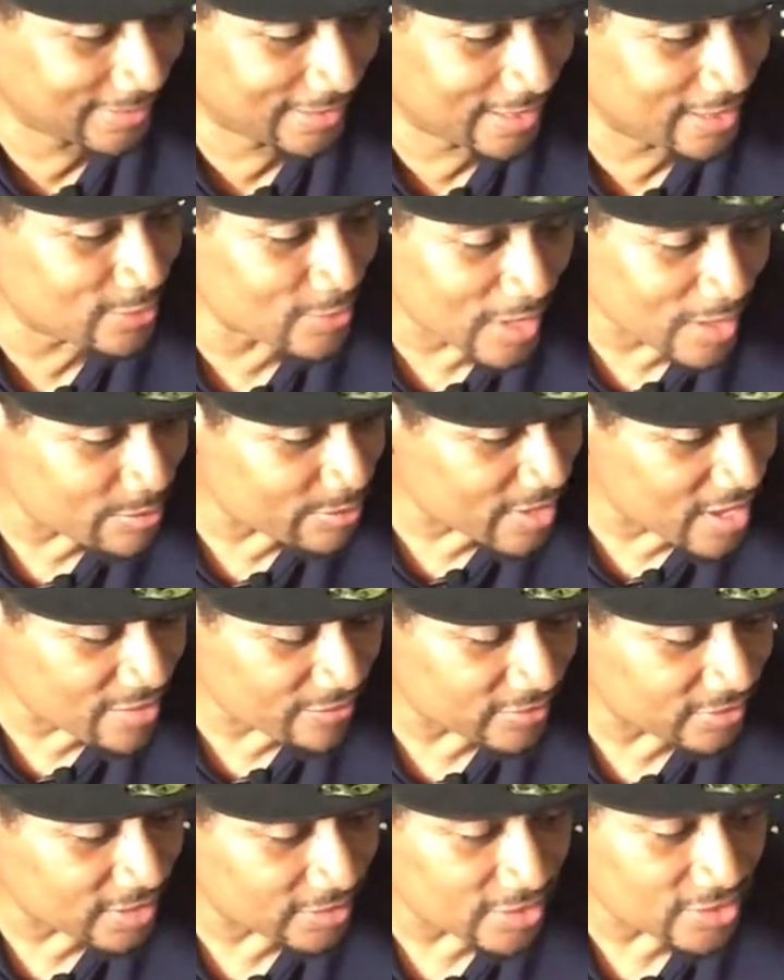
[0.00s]
you ain't paying
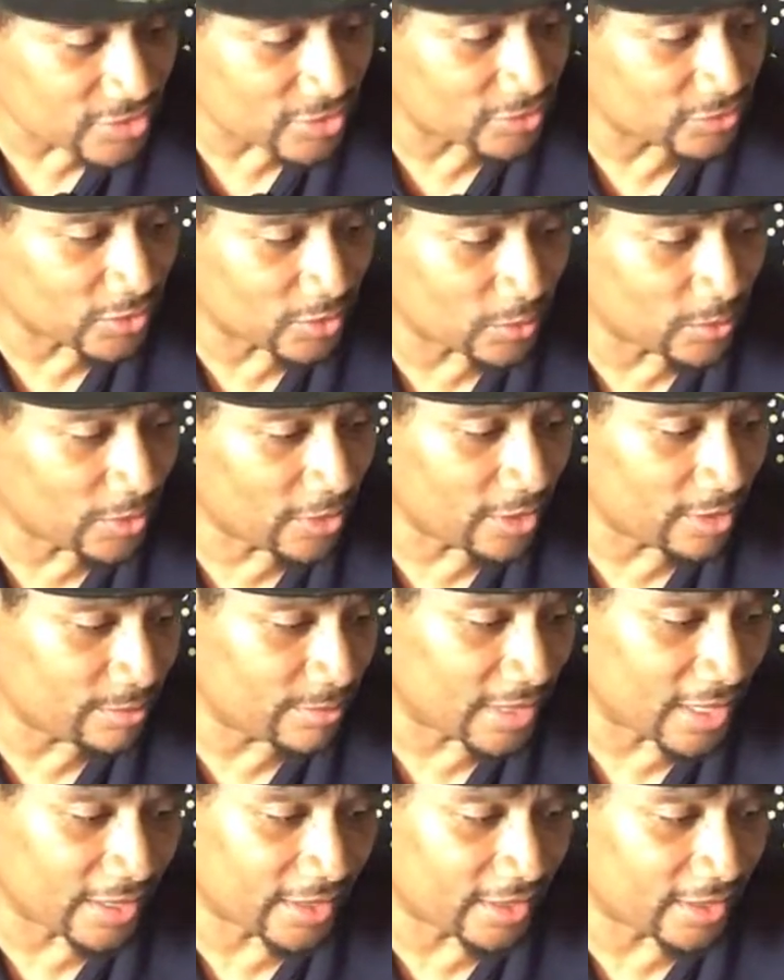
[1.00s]
for nothing, so don't worry
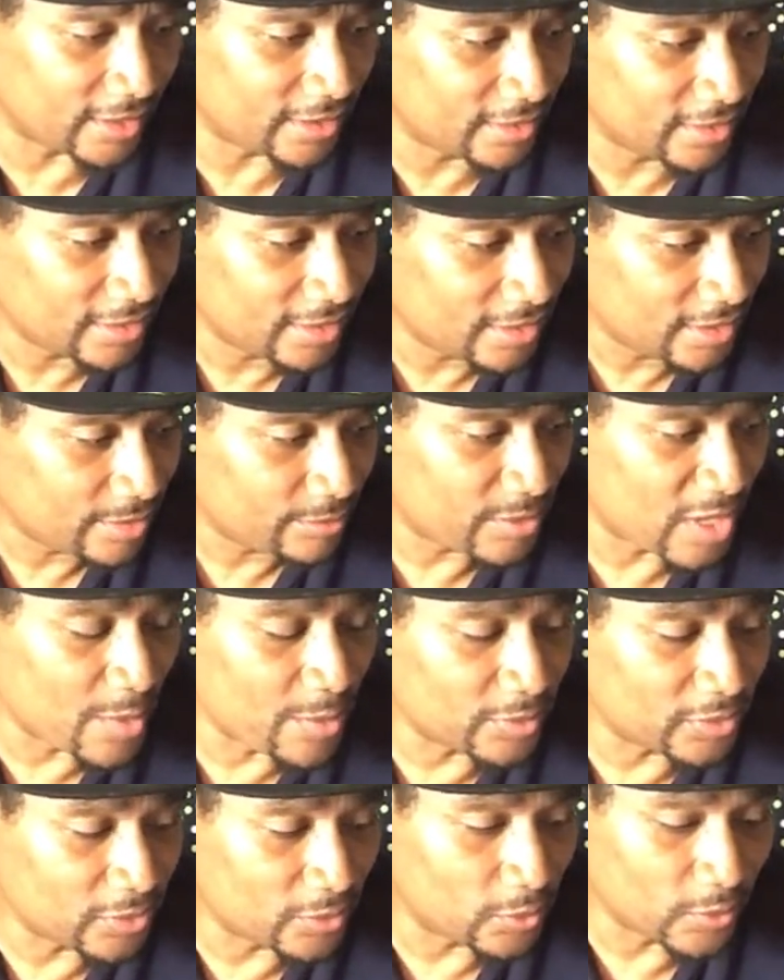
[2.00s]
about it.
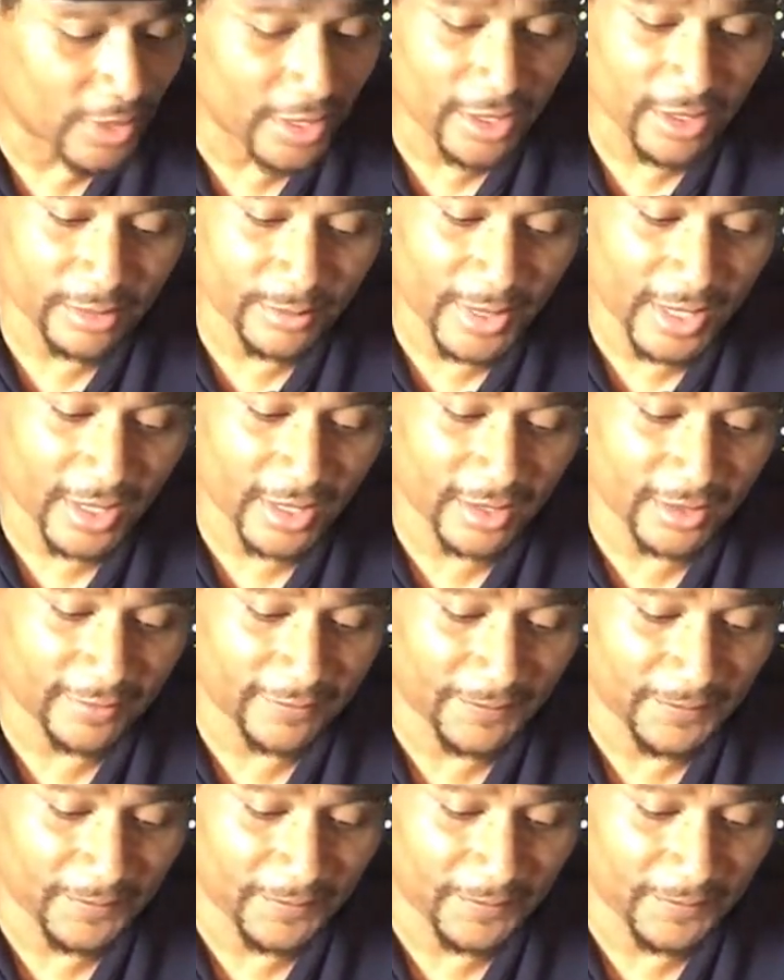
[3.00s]
People are weird, man.